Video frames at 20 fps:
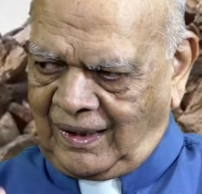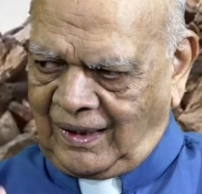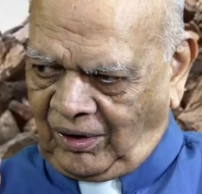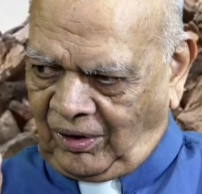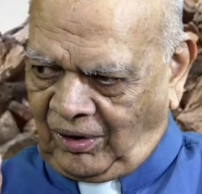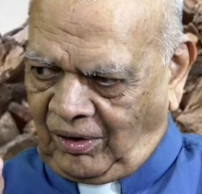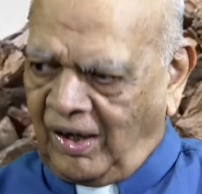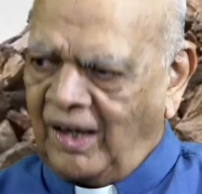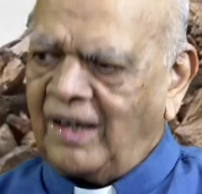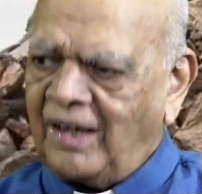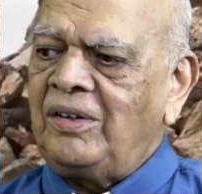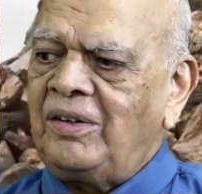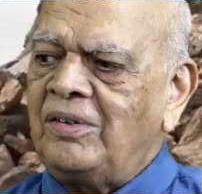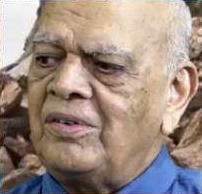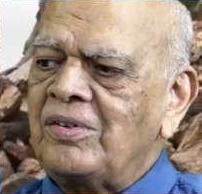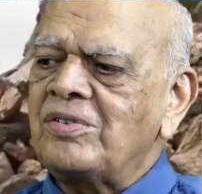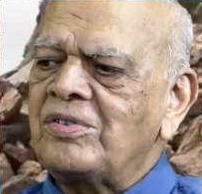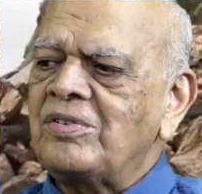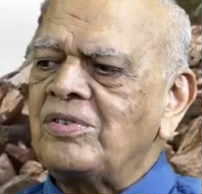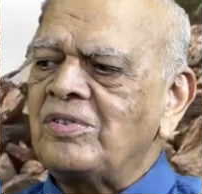God
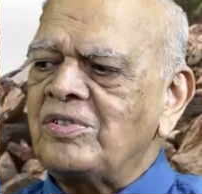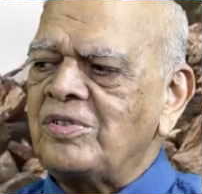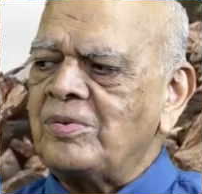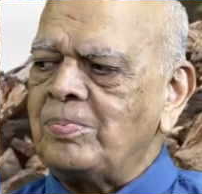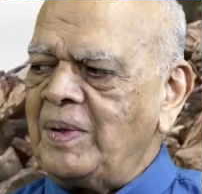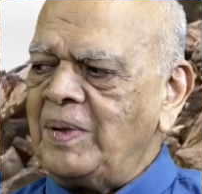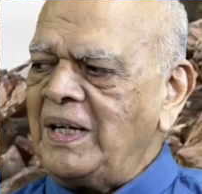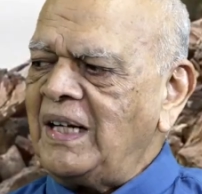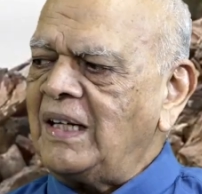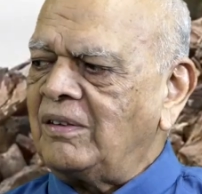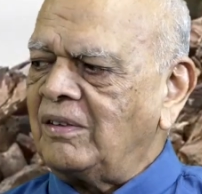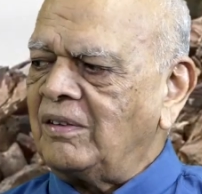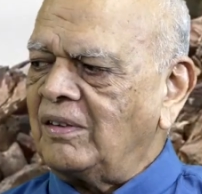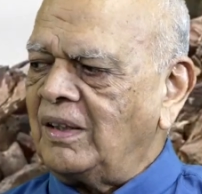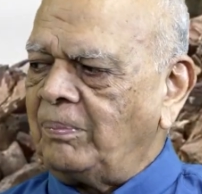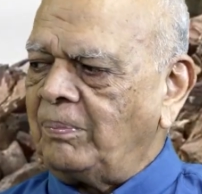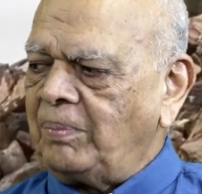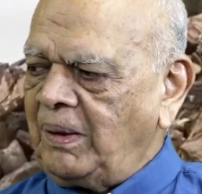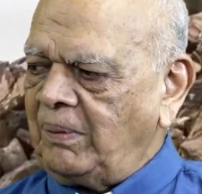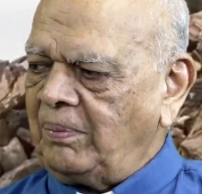used to speak to
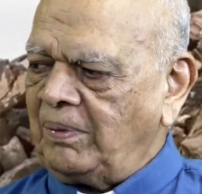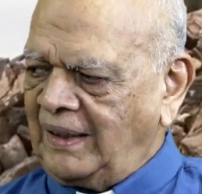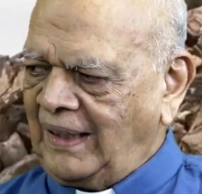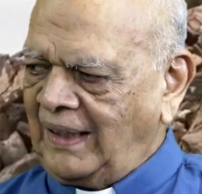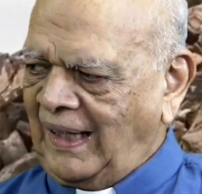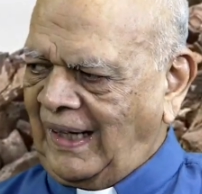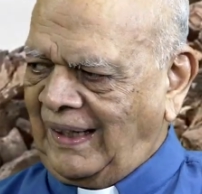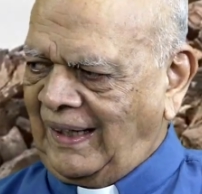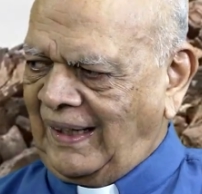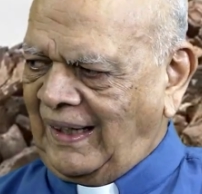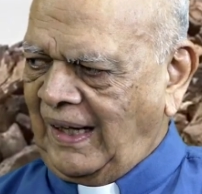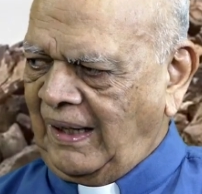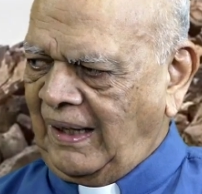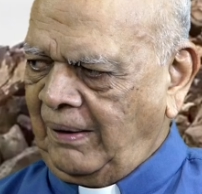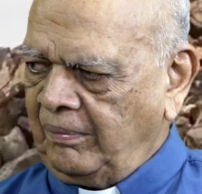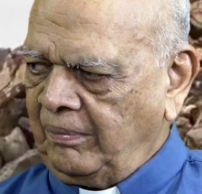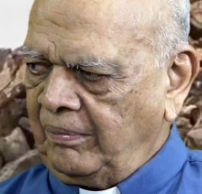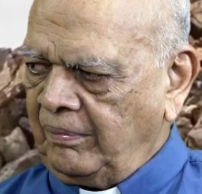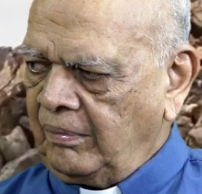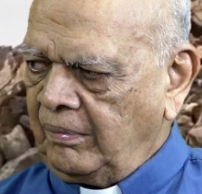the people that
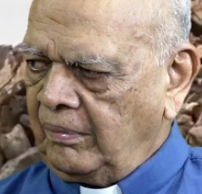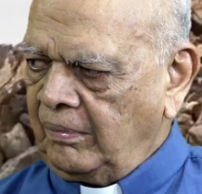time.